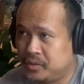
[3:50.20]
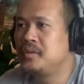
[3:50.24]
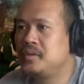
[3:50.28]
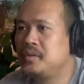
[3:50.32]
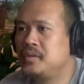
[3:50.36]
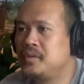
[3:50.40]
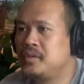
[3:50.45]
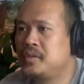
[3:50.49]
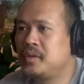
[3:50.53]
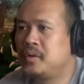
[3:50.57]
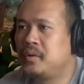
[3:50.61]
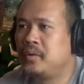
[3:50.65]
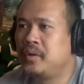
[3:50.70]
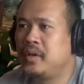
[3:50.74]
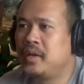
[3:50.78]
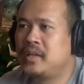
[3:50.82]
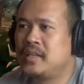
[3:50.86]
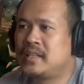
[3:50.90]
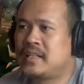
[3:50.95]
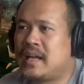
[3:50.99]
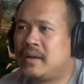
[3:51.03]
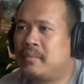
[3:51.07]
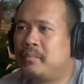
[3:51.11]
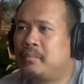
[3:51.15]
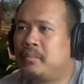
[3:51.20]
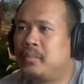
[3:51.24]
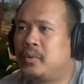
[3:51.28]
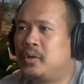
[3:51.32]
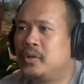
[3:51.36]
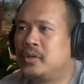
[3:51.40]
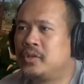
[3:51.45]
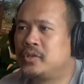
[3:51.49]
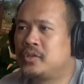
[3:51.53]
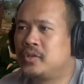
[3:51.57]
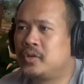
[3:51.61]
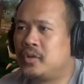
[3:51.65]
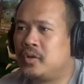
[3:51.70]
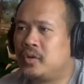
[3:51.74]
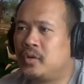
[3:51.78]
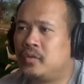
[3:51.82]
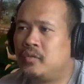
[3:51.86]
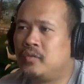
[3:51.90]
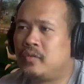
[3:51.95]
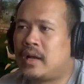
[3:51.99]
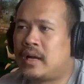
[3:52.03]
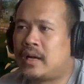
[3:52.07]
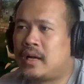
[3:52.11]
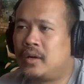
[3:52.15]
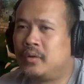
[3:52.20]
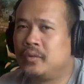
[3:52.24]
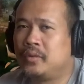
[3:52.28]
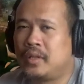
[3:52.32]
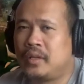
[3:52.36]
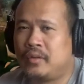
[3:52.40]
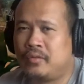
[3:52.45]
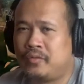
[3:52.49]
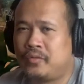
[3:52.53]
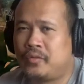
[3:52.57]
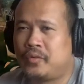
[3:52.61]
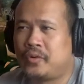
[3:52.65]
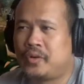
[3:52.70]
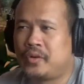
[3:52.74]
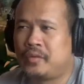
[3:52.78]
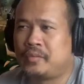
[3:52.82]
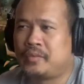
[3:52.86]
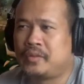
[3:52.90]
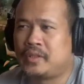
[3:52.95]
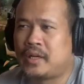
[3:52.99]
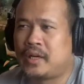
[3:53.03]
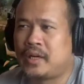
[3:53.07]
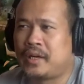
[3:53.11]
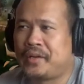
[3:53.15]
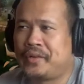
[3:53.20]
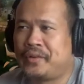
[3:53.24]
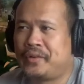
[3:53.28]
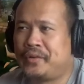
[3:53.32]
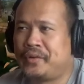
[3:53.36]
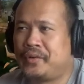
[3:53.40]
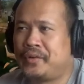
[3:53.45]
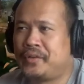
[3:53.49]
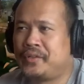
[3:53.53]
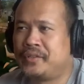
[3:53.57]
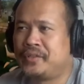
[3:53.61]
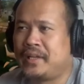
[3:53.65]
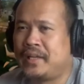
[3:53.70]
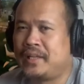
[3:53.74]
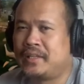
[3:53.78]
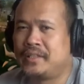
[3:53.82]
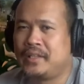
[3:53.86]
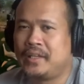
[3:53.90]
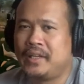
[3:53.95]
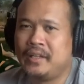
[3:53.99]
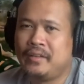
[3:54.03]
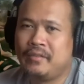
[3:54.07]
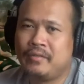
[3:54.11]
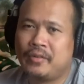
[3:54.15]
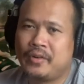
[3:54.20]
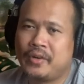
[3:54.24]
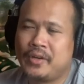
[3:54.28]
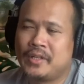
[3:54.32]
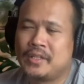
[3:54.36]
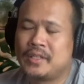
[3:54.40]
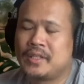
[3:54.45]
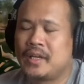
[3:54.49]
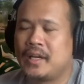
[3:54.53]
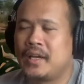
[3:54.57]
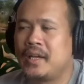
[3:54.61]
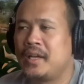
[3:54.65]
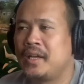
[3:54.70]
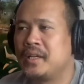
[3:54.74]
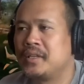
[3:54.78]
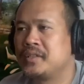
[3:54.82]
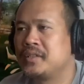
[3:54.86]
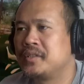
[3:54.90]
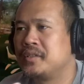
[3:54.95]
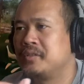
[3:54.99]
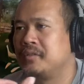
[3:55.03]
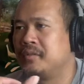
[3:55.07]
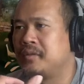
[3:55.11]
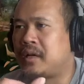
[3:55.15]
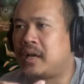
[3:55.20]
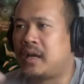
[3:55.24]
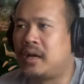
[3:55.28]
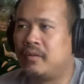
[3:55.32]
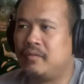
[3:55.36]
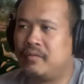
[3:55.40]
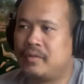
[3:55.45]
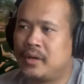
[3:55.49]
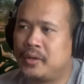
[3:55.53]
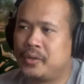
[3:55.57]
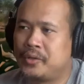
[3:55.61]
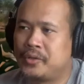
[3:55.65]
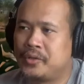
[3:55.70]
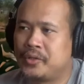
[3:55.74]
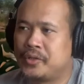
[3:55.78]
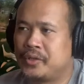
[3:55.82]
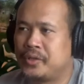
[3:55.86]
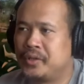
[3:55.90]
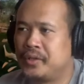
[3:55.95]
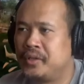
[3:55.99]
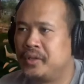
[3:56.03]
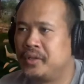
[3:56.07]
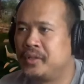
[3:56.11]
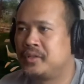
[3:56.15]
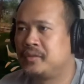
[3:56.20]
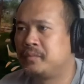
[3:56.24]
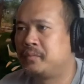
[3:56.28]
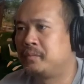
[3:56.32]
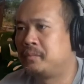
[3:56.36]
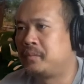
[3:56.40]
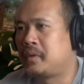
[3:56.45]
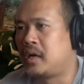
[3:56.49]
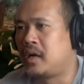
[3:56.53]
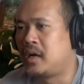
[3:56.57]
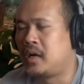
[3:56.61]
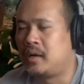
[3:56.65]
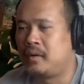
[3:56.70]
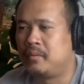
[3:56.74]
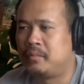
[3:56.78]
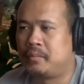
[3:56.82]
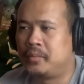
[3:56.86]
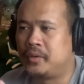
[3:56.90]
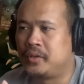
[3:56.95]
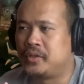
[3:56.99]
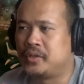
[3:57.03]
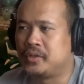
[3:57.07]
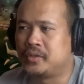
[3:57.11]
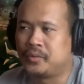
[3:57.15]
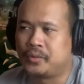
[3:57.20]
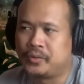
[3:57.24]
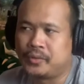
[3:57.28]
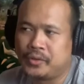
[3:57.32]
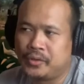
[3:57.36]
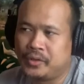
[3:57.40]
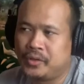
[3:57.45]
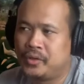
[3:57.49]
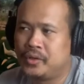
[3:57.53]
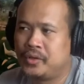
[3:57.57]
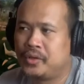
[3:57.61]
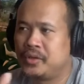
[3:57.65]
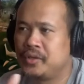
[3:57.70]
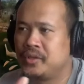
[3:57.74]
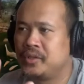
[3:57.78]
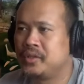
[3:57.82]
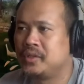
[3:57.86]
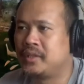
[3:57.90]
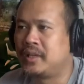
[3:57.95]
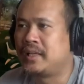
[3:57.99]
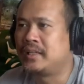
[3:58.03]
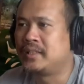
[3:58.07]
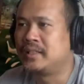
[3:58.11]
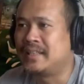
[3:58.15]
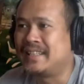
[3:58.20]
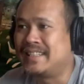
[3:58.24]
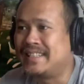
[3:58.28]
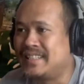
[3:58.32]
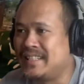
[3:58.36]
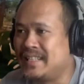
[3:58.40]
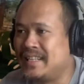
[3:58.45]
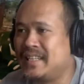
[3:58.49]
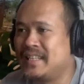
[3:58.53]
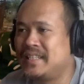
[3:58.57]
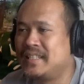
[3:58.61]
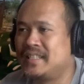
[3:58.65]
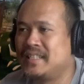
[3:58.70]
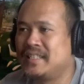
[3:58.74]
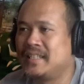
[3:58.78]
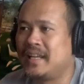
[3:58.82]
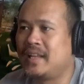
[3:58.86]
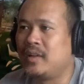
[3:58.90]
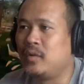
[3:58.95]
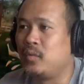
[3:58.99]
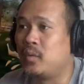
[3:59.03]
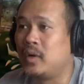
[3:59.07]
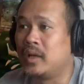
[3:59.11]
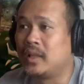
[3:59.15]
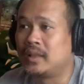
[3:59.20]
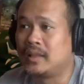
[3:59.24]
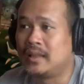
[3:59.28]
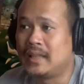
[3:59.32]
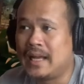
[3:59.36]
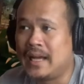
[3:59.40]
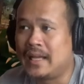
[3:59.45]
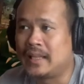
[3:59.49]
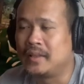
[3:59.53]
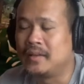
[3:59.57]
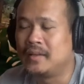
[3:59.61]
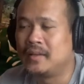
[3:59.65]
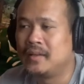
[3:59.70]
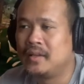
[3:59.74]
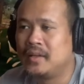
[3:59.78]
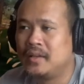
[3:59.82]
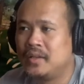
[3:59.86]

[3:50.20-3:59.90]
So examples of accounting forms are your sales invoices, vouchers, purchase orders, sales receipts, and whatnot.